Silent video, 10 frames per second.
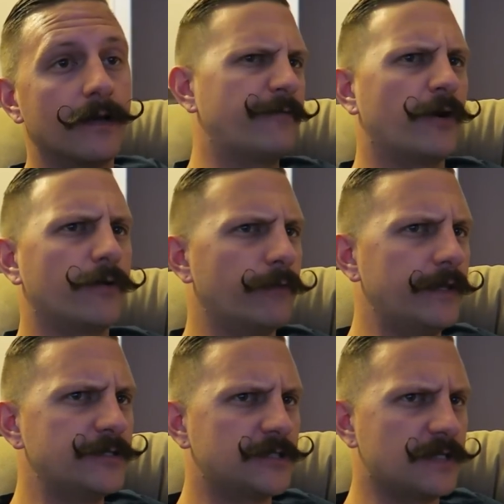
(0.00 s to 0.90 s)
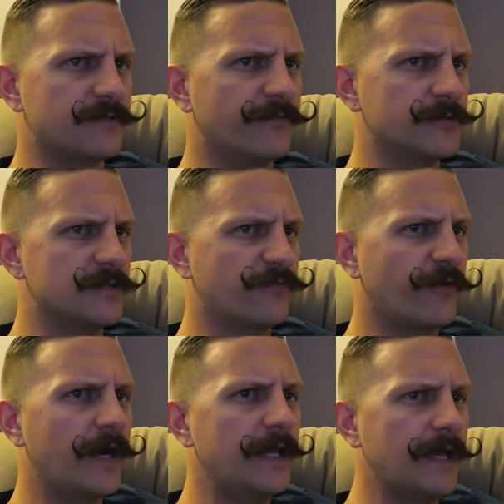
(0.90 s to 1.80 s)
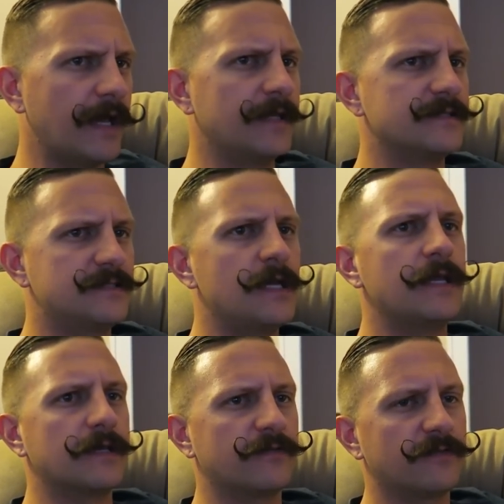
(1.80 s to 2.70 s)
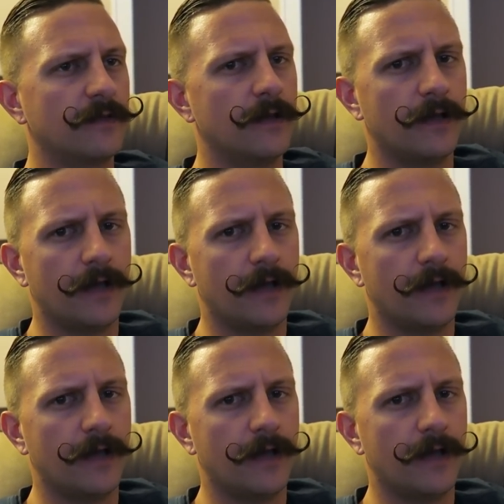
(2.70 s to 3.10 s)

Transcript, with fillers: They've already released Jason versus Freddy and Insidious